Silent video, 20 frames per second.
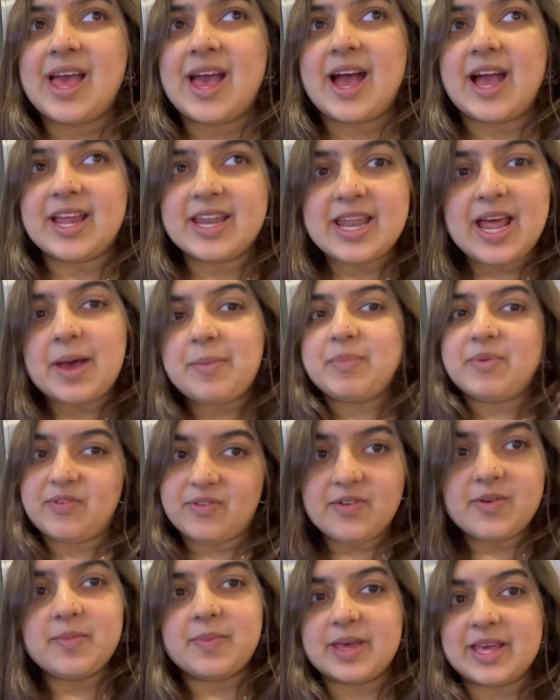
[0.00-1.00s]
and nap
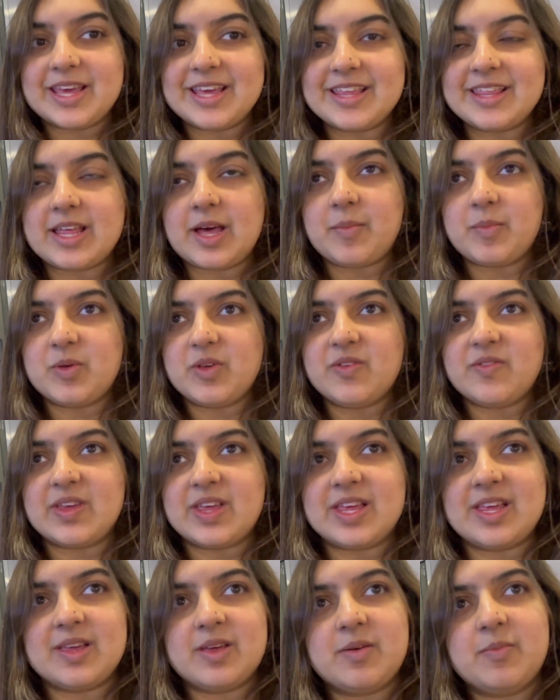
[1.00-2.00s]
for a bit in that
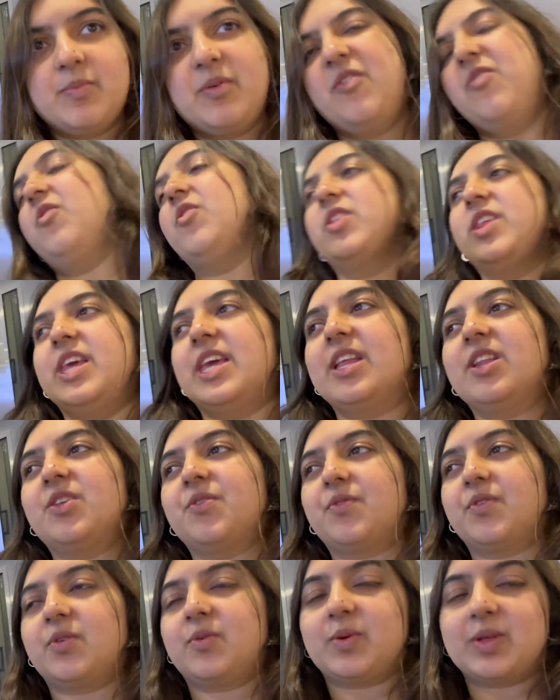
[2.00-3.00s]
movie before the
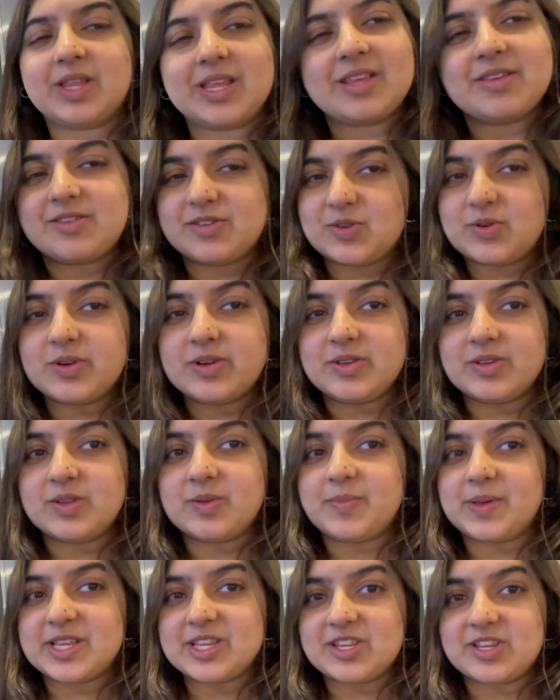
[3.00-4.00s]
interval when the story is a
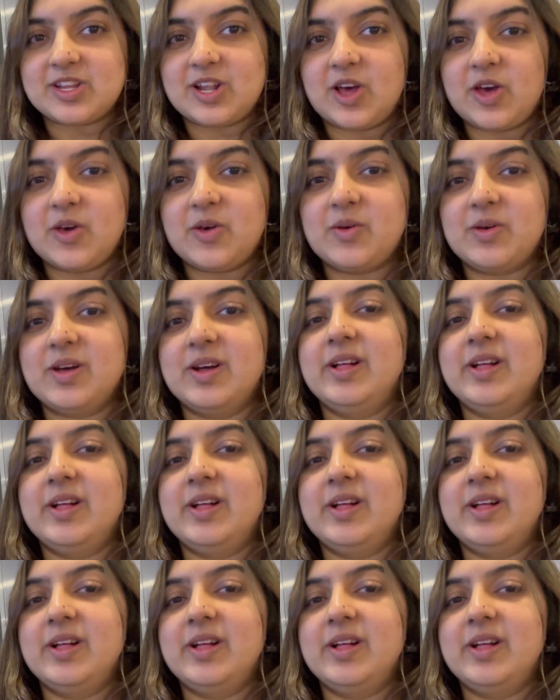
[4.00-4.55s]
bit slow,